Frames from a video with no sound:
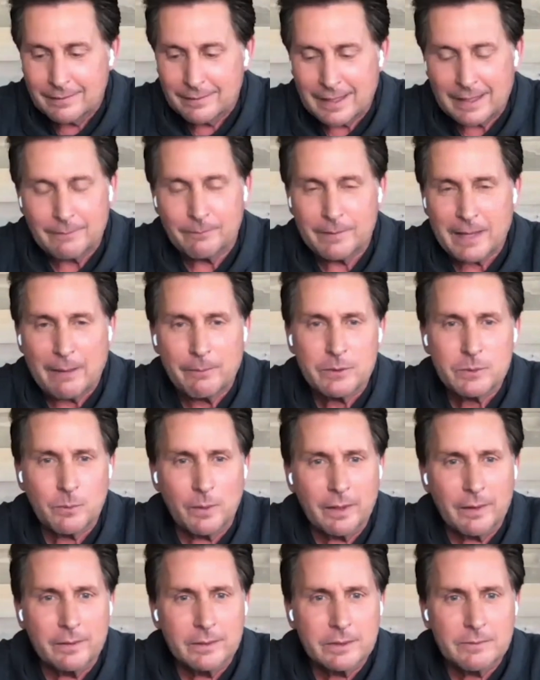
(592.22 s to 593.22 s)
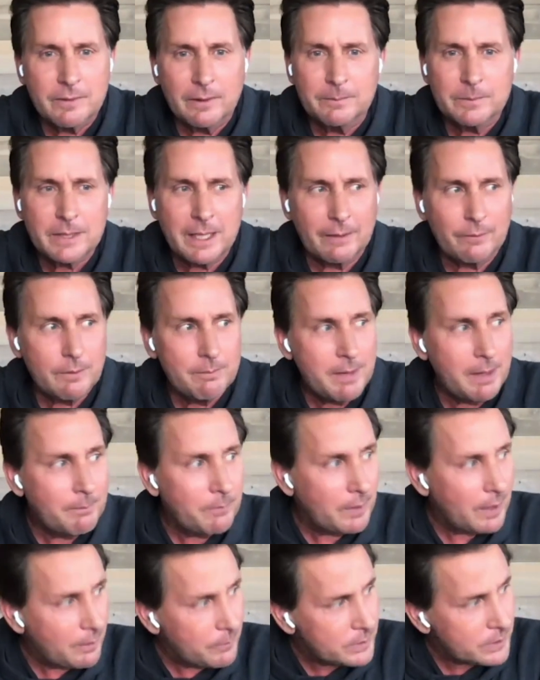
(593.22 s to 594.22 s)
That that was one of those films, and I
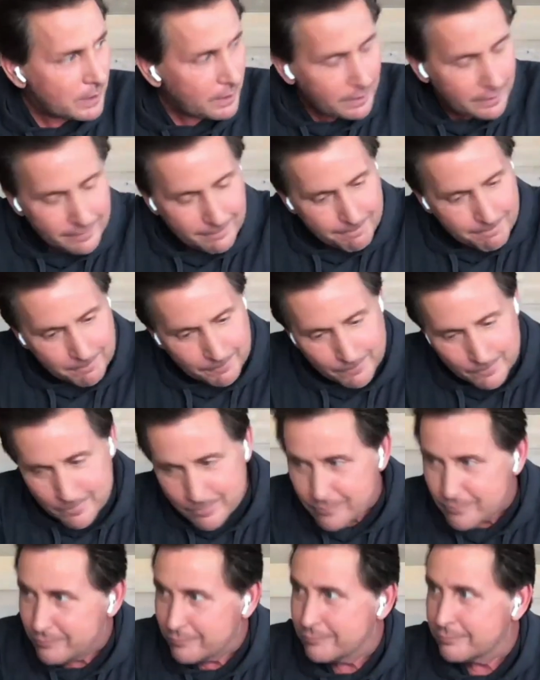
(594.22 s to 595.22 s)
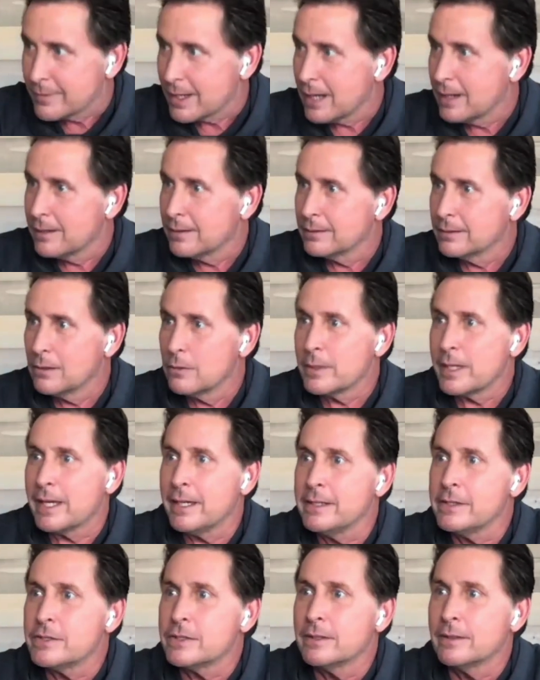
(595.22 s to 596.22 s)
remember I was on
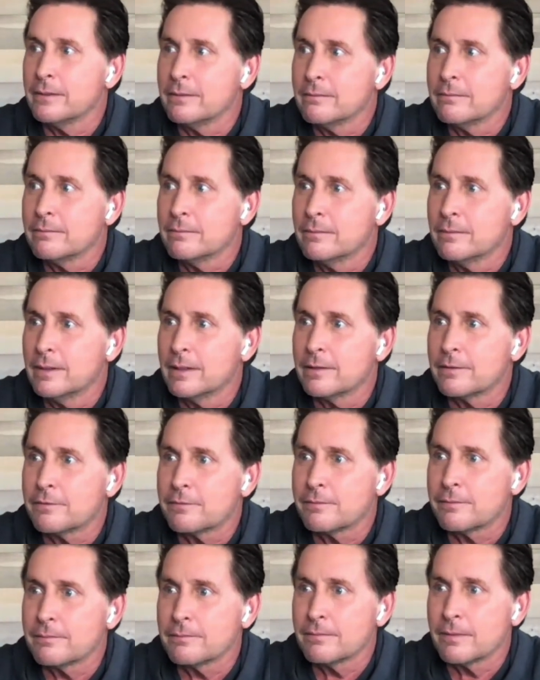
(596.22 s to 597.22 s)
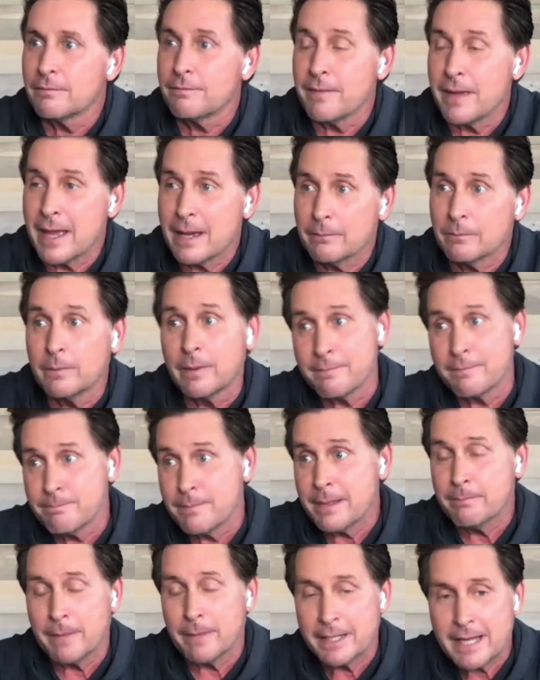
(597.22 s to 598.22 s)
location with the family.
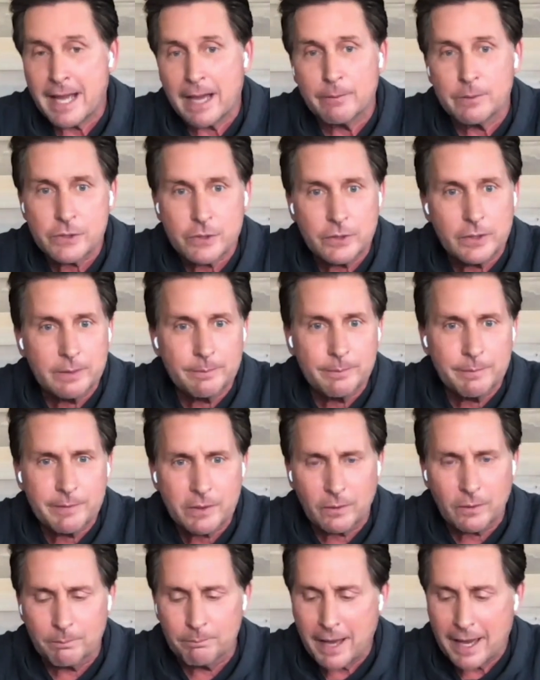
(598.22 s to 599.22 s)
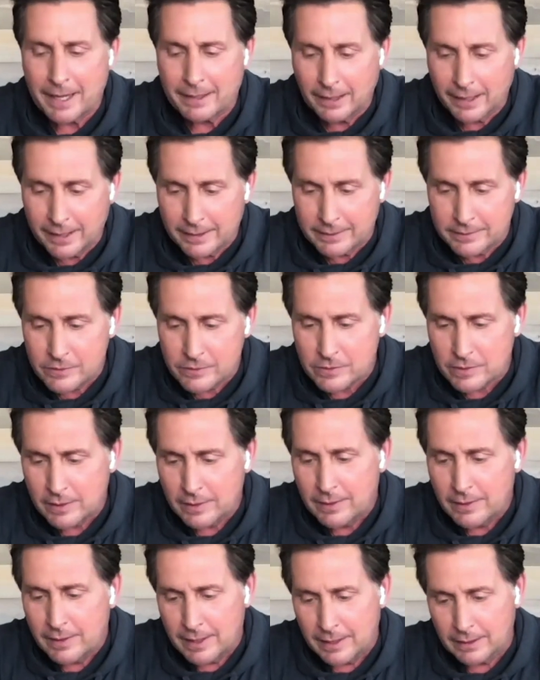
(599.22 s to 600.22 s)
My dad was shooting a movie called Badlands
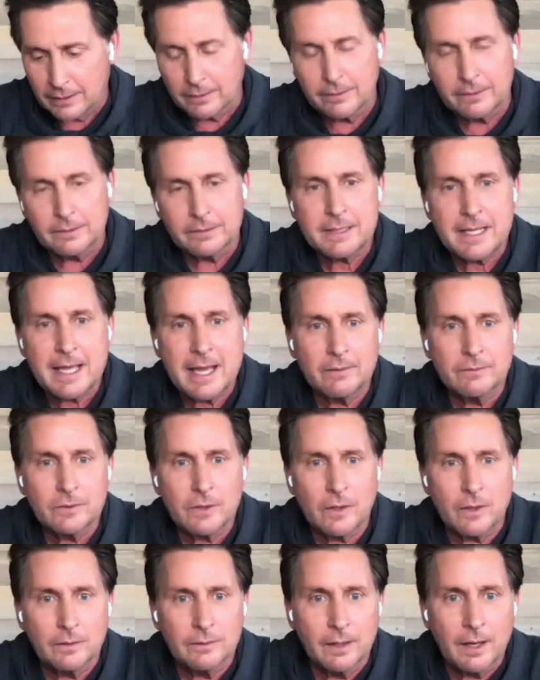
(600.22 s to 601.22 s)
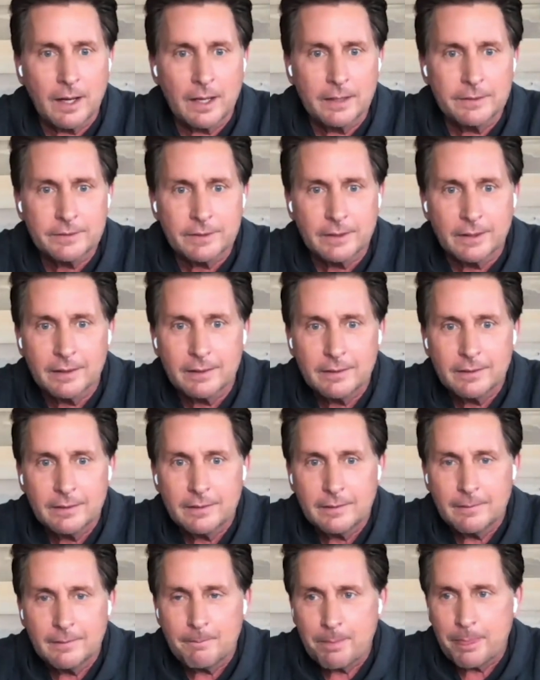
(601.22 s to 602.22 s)
in a little town called La Junta,
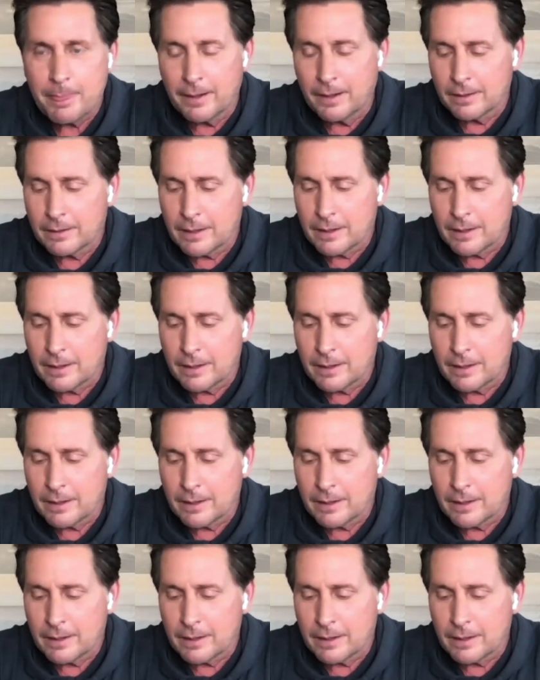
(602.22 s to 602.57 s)
uh,